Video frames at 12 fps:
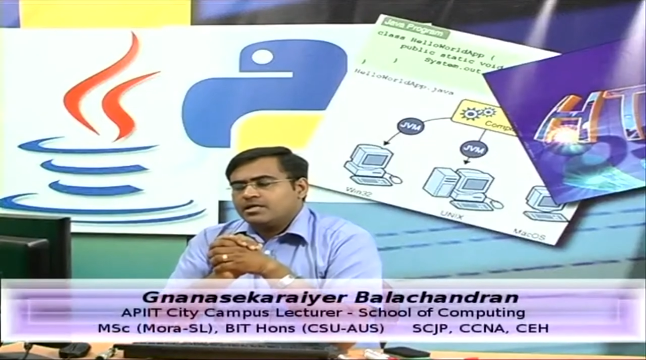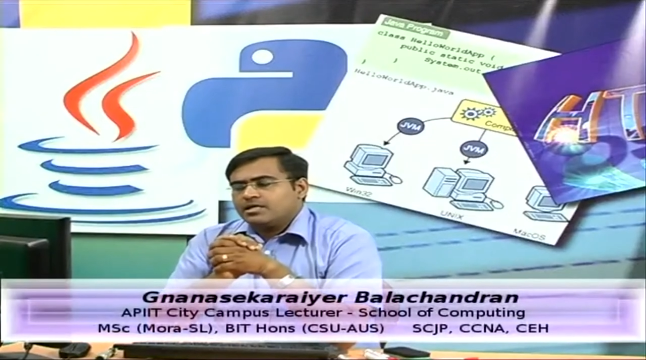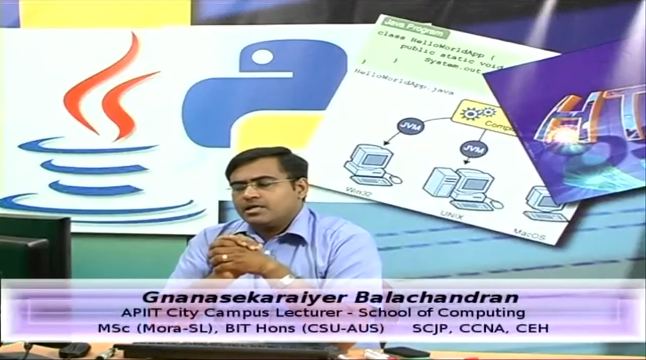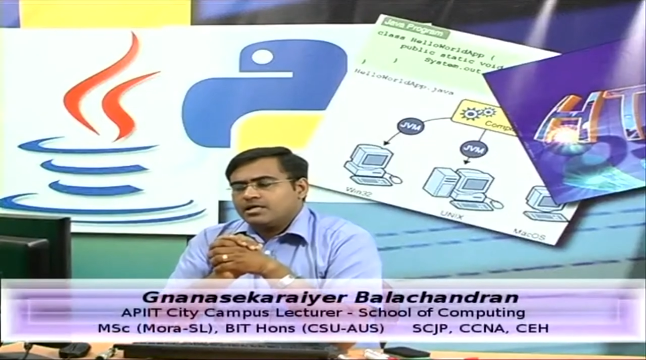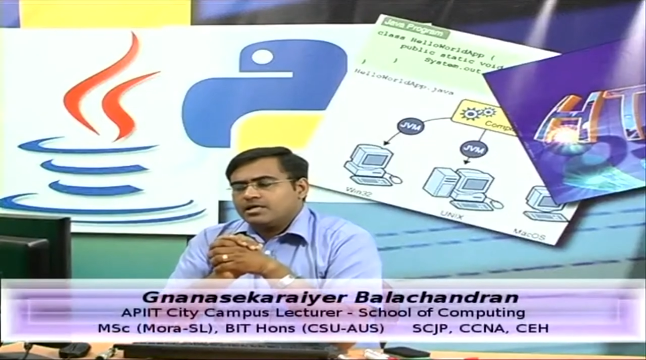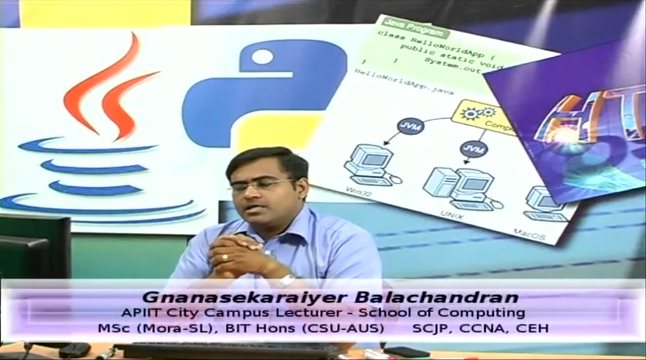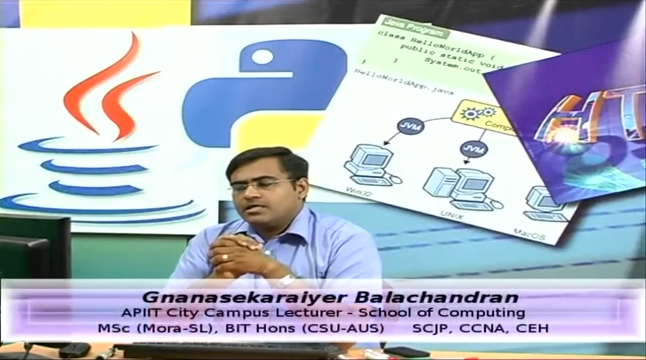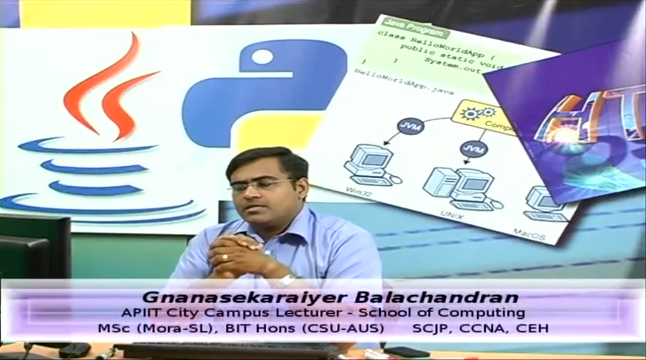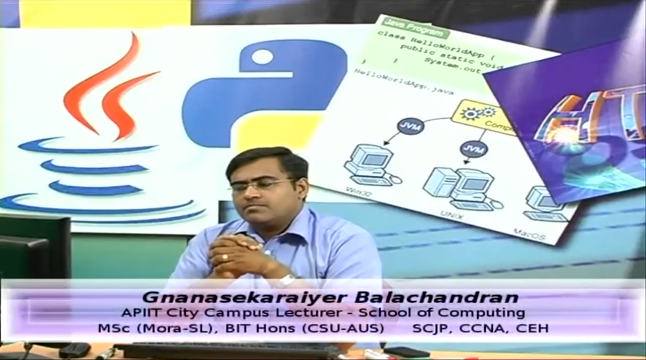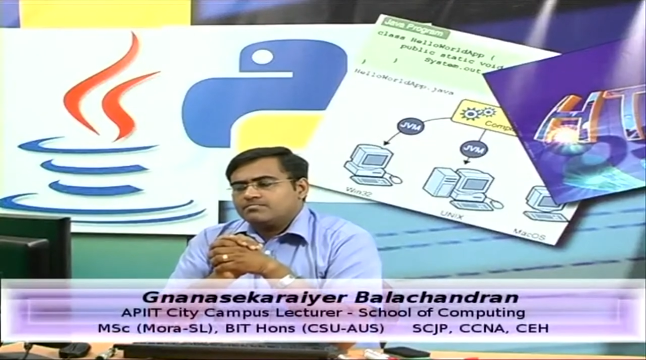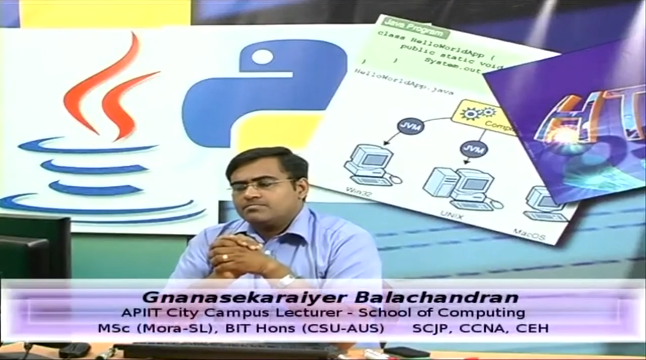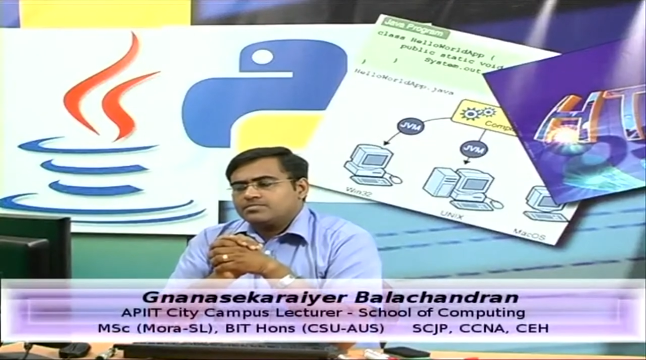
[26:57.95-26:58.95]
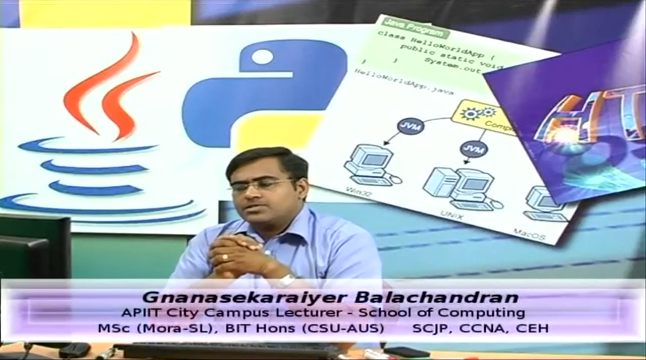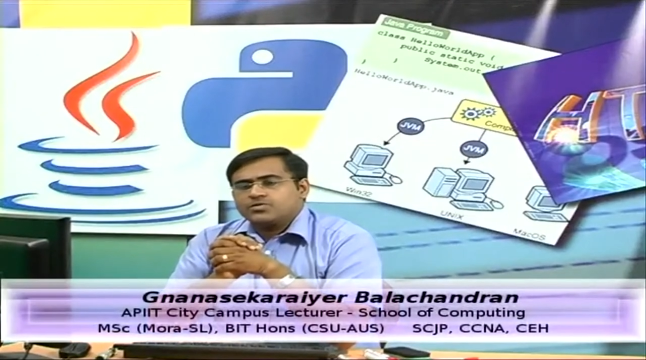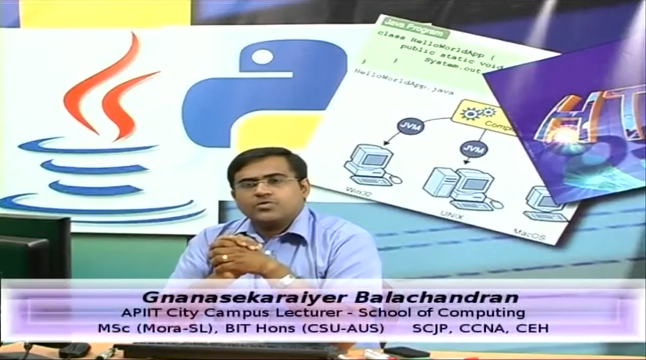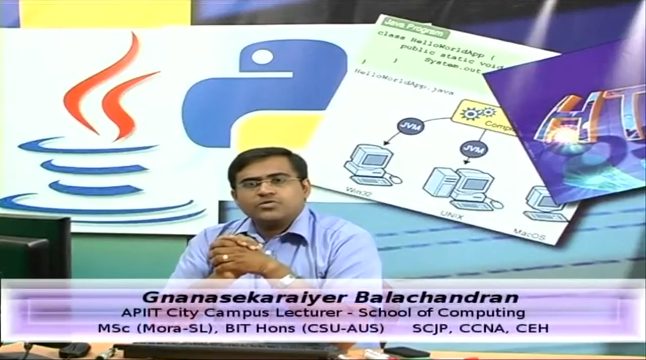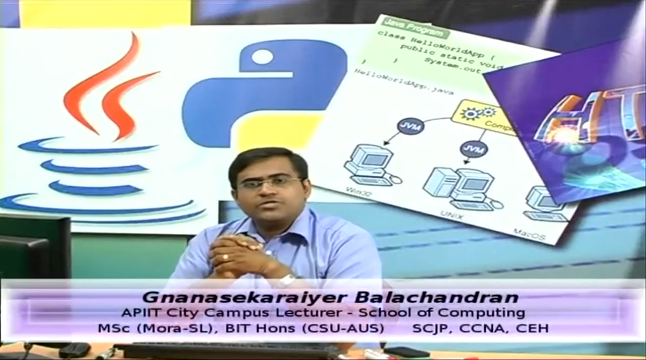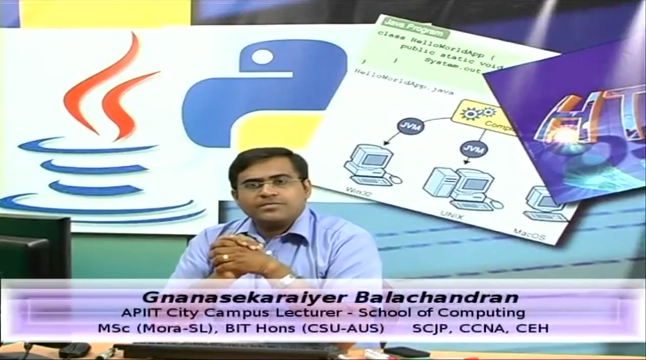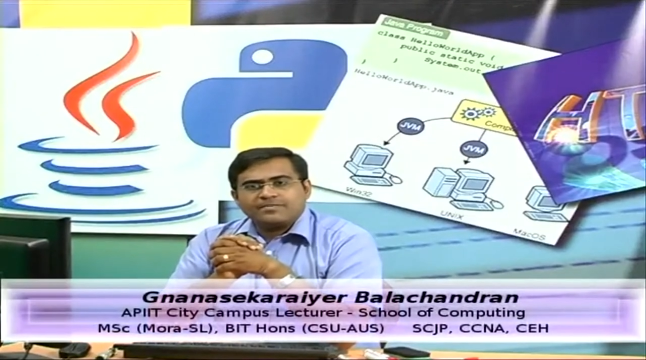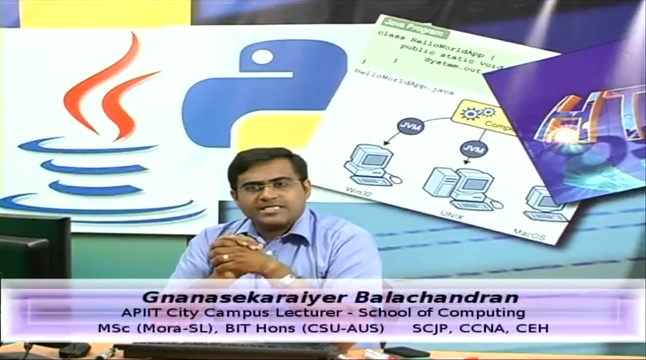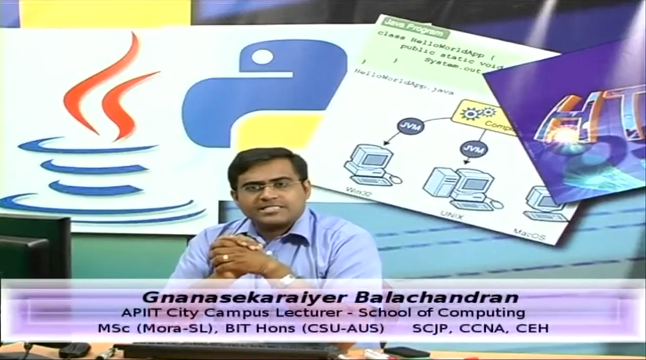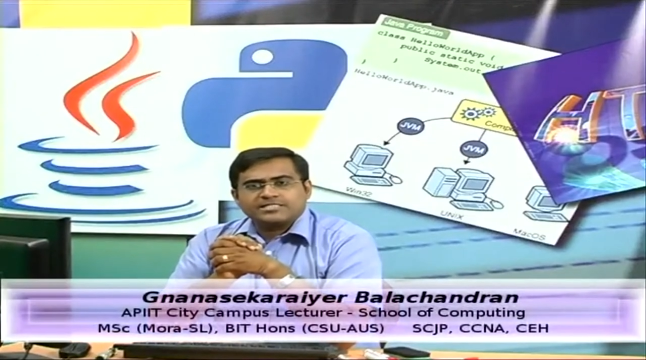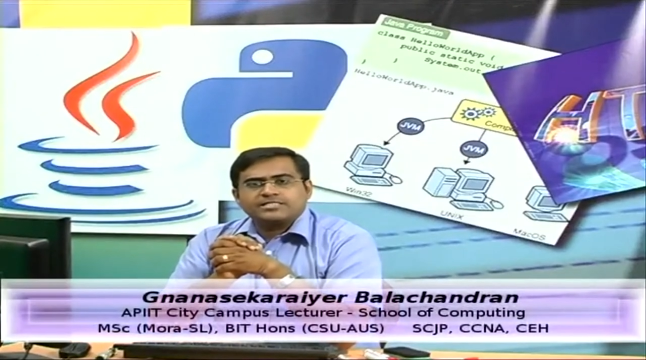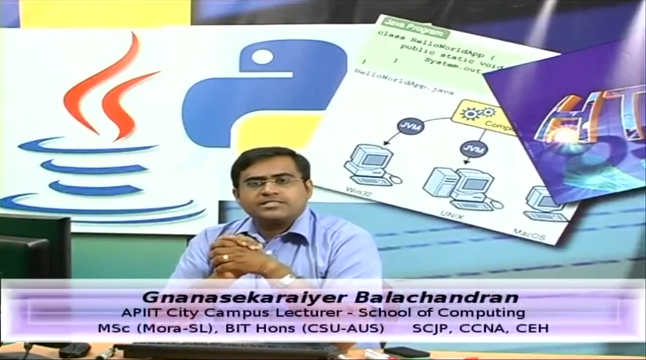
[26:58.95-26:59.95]
So all the
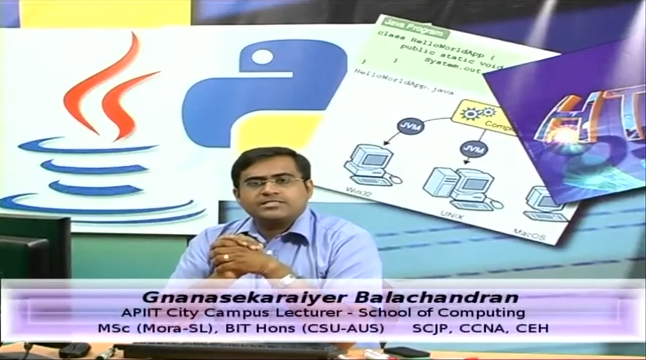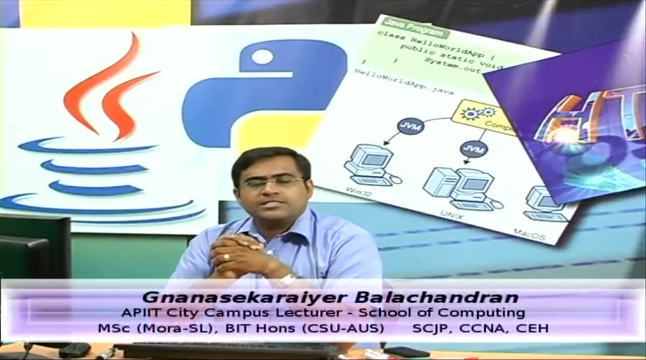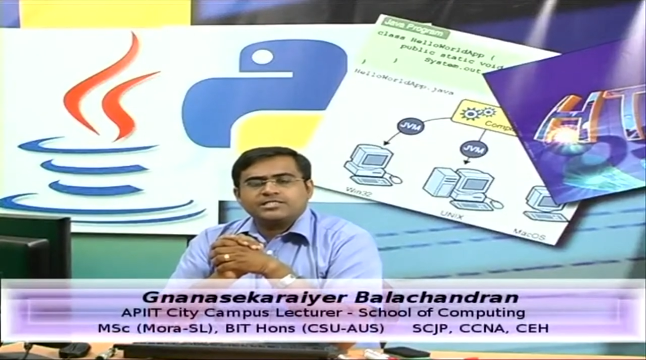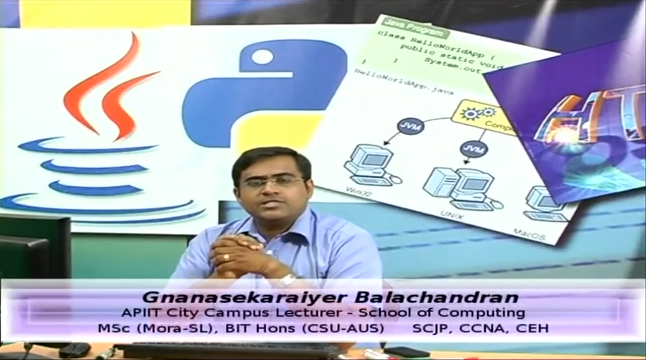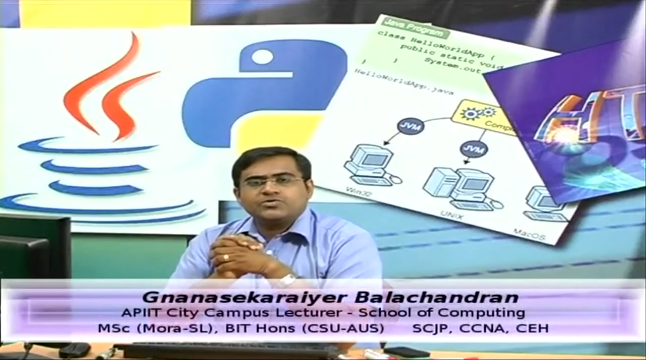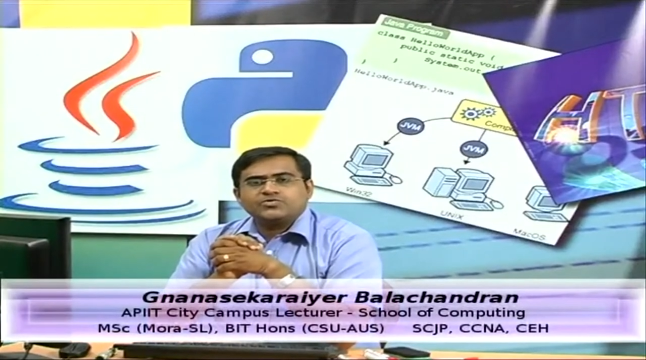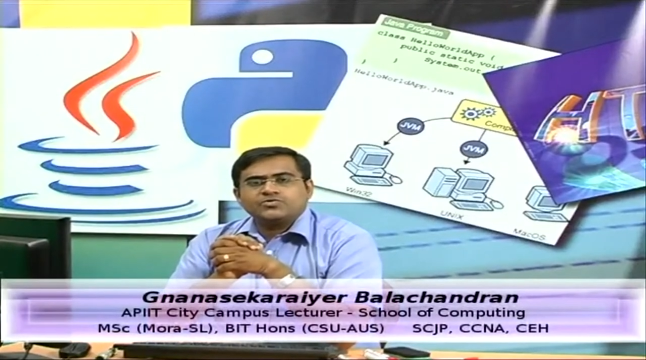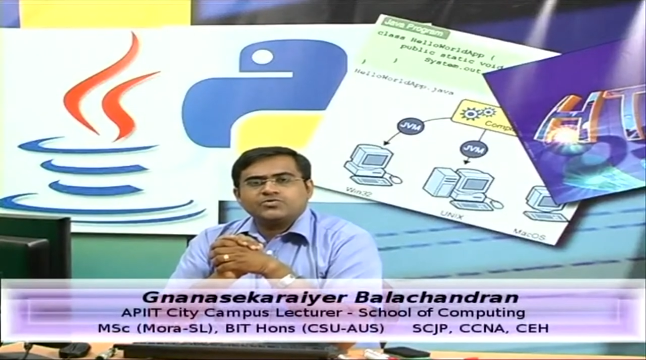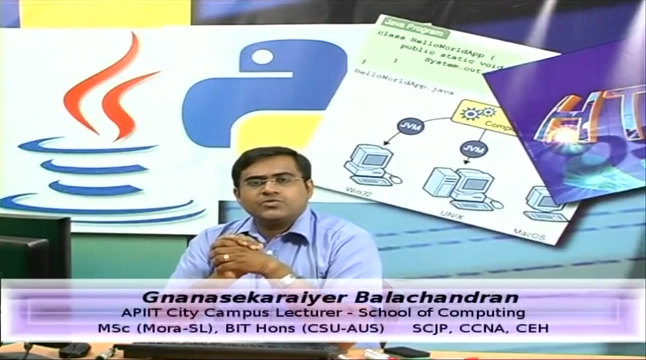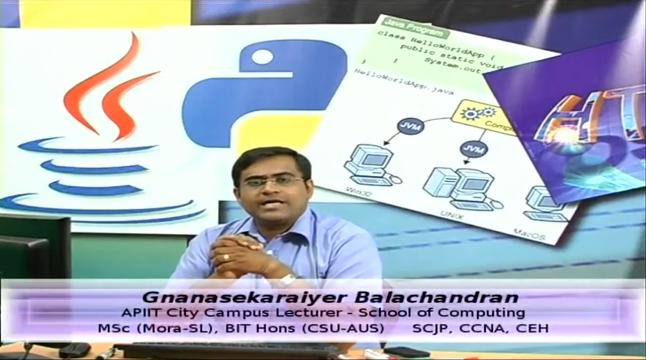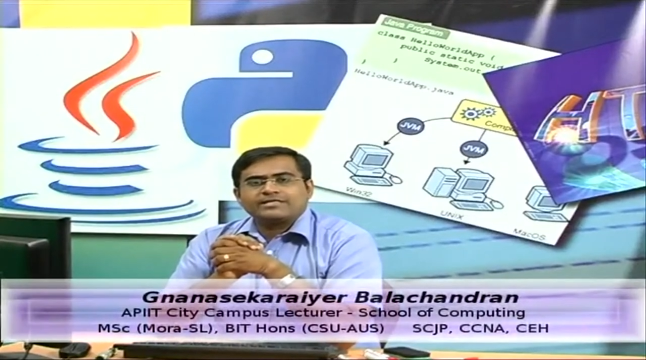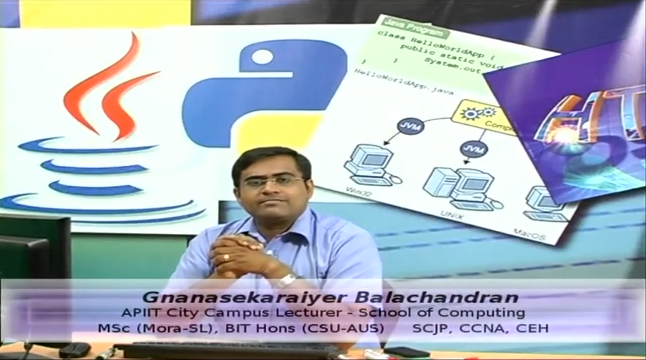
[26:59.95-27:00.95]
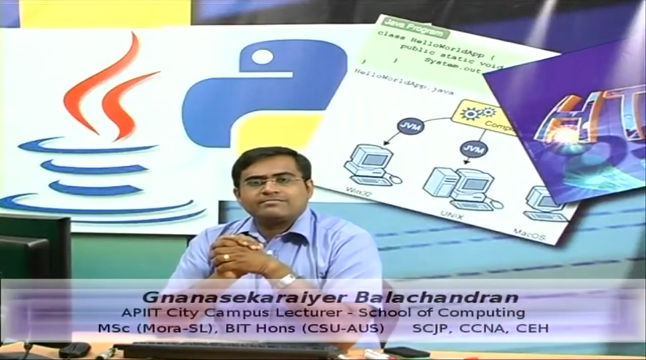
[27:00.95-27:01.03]
best. See you at